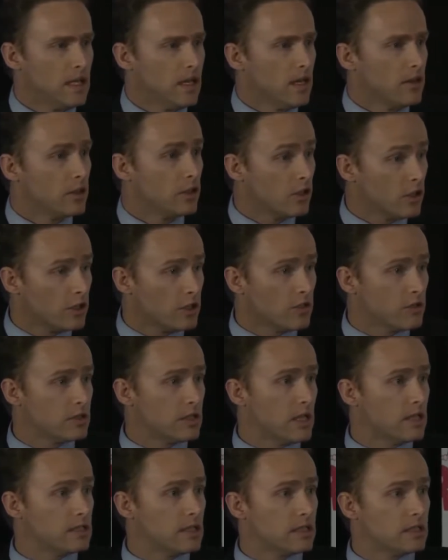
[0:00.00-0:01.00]
The good news
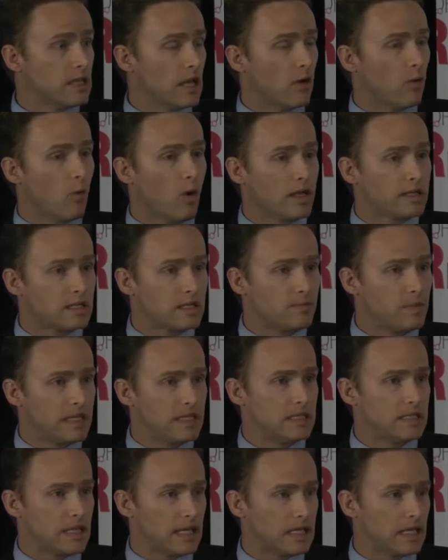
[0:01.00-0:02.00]
is that once
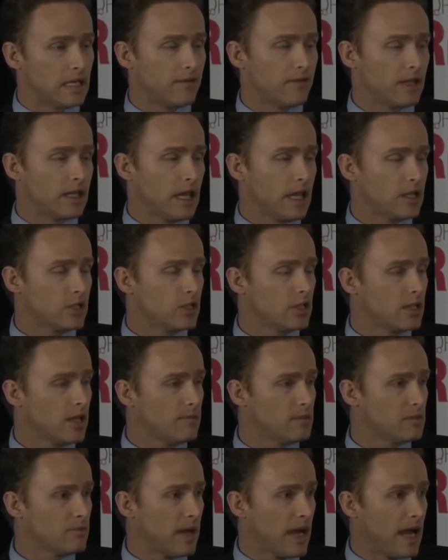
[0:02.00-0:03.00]
species identification
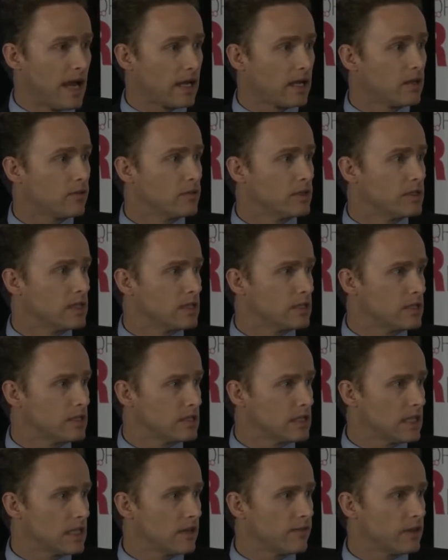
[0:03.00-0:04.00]
comes back,
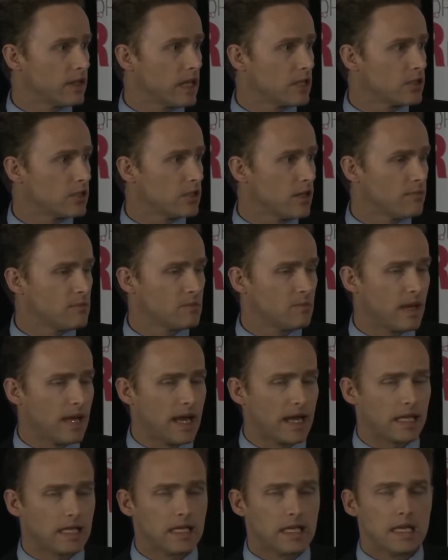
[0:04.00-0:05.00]
resistance identification comes
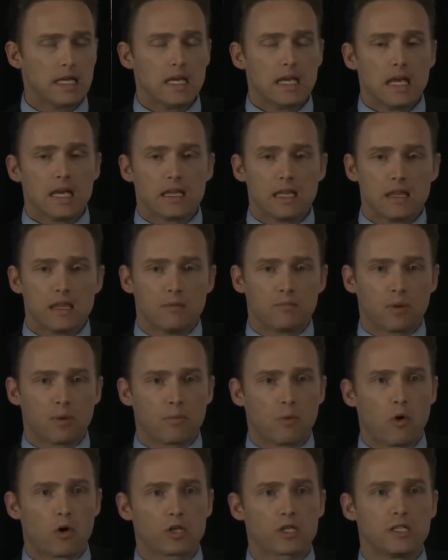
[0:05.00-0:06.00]
back, then the
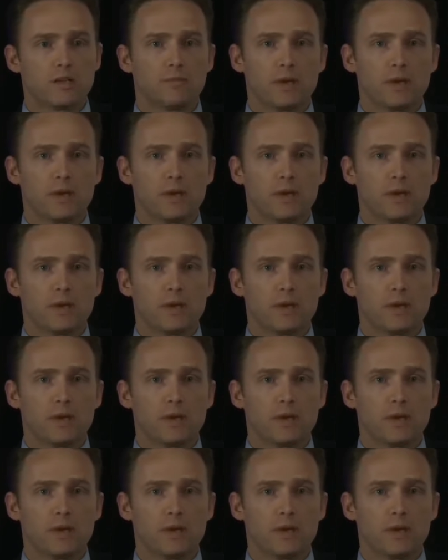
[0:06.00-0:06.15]
proportion of